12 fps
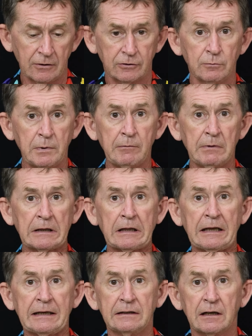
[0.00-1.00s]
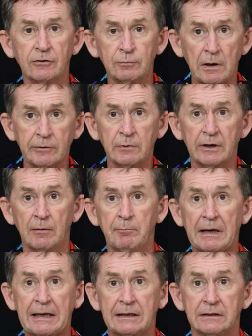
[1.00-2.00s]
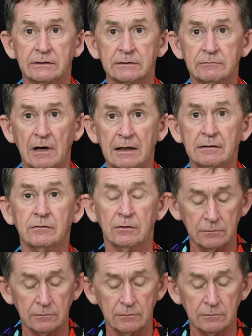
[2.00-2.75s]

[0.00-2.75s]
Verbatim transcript: So we will clean this one with a blade, right?